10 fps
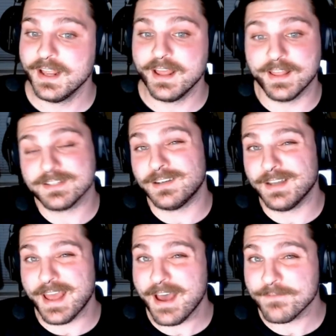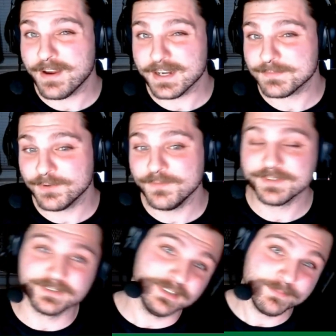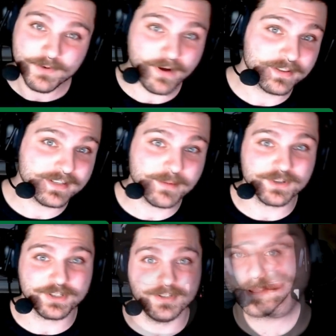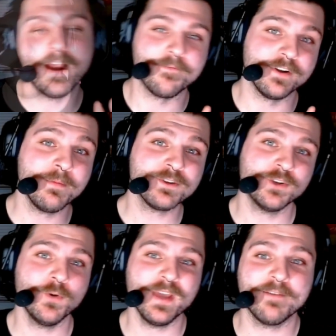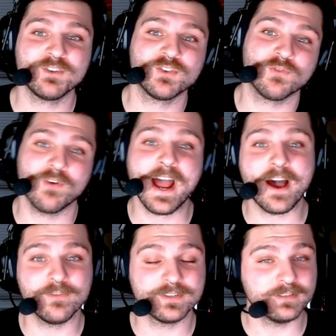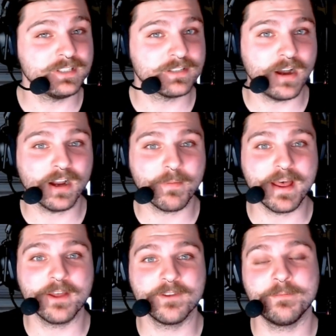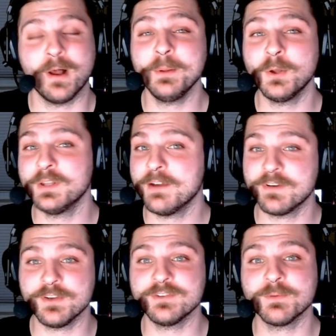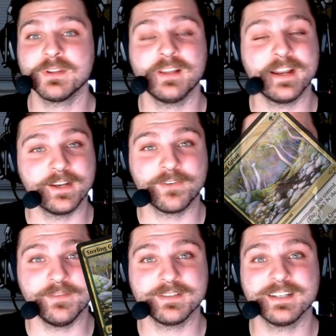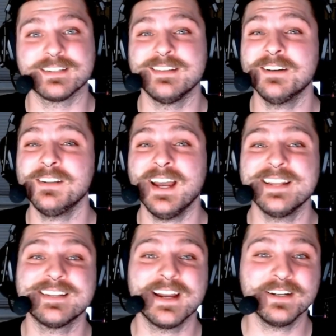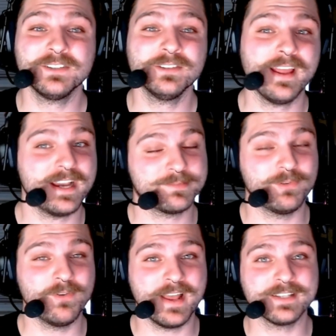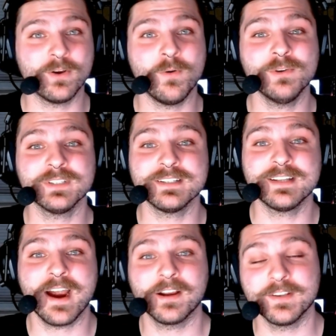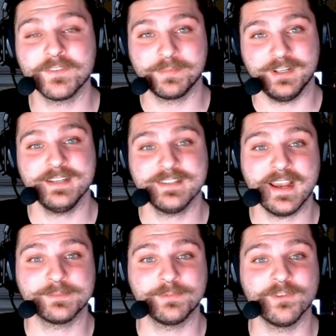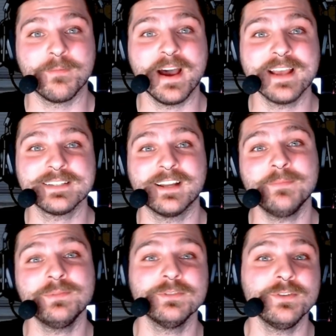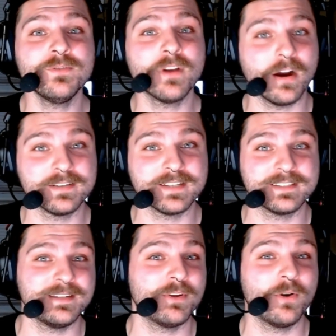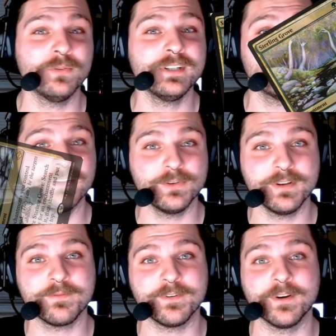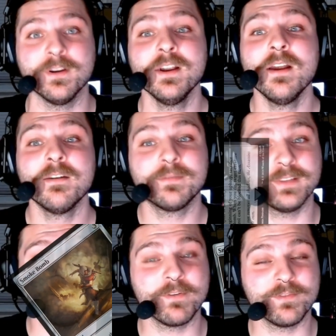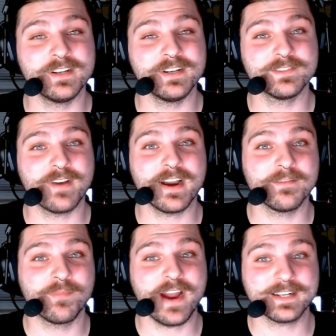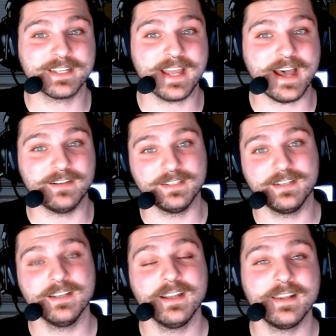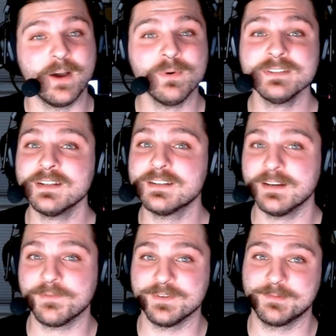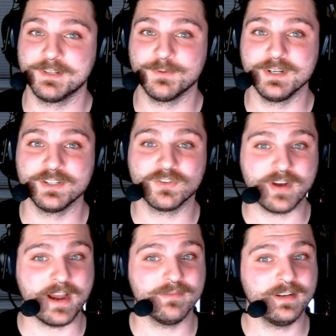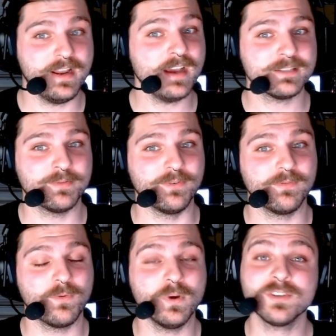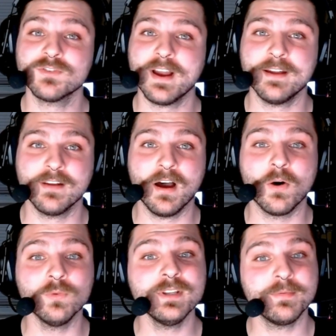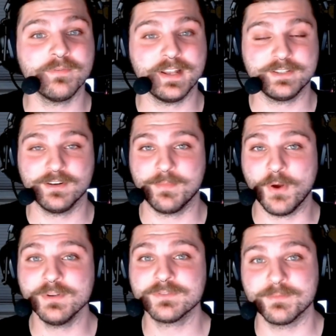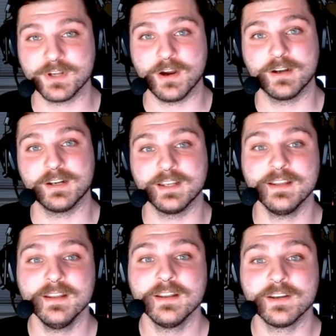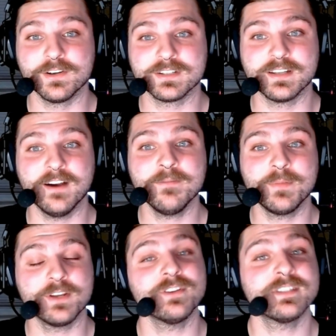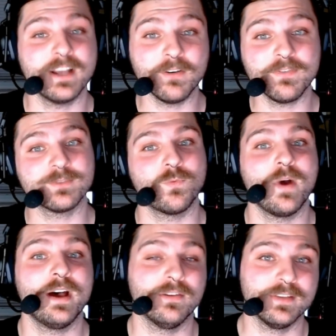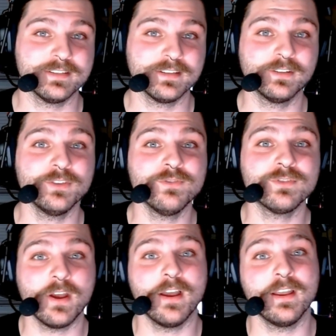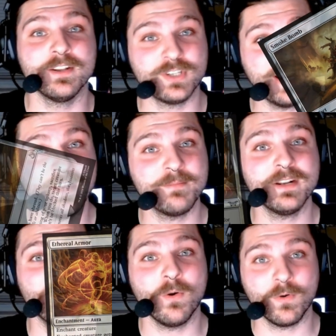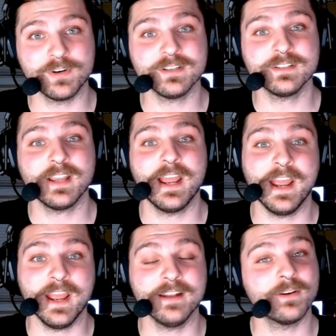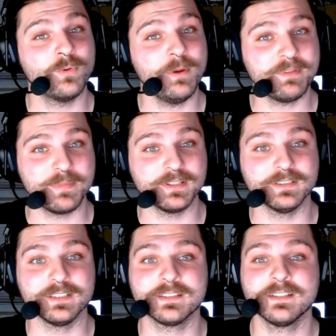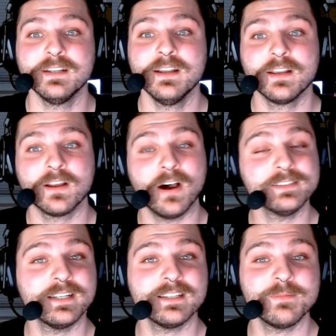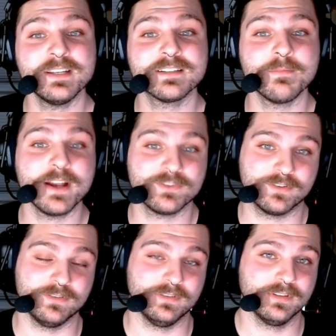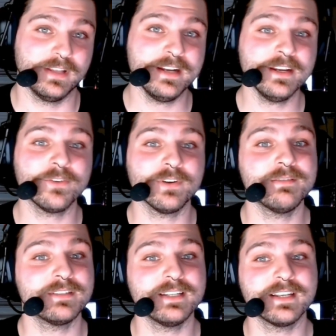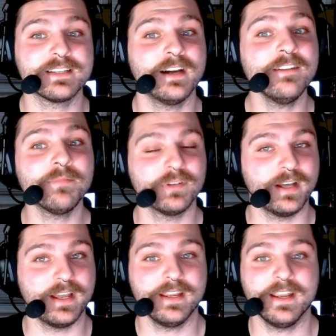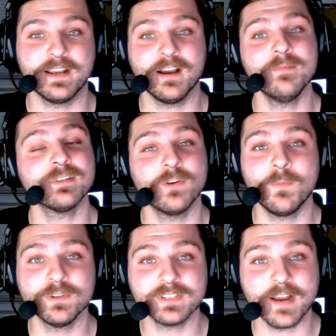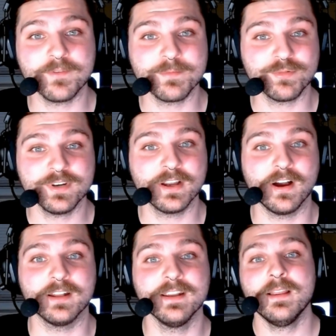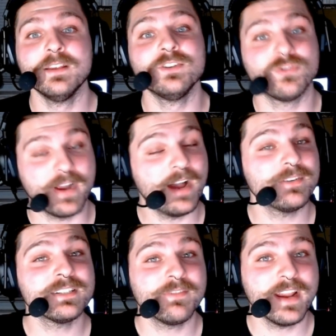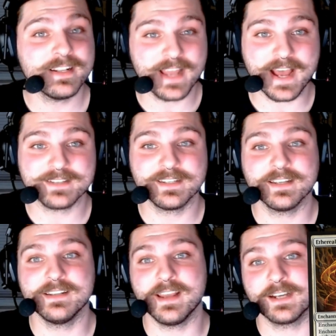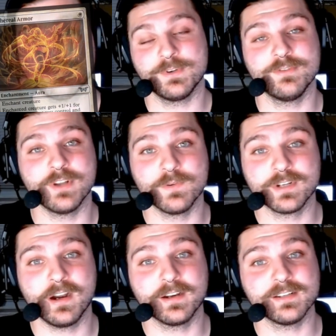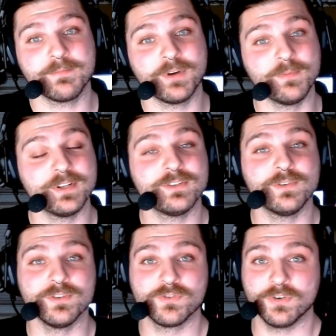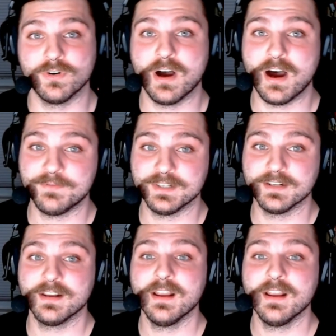That's all I have for hexproof. So let's move on to number 2. All right, for number 2 we have Shroud. So let's talk about it. You probably only ever used it with Lightning Greaves. It's nearly identical to hexproof, has almost entirely replaced hexproof, minus a couple of new cards that seem to only include it for flavor reasons rather than practicality. Now what's the difference between Shroud and Hexproof? Well, Shroud not only prevents your opponents from targeting your stuff, but yourself as well. This includes enchantment, auras, and equipped abilities, causing it to be symmetrical. Lightning Greaves sees a ton of play and comes in almost every precon. Shroud is fantastic in decks where you don't target permanents you control often.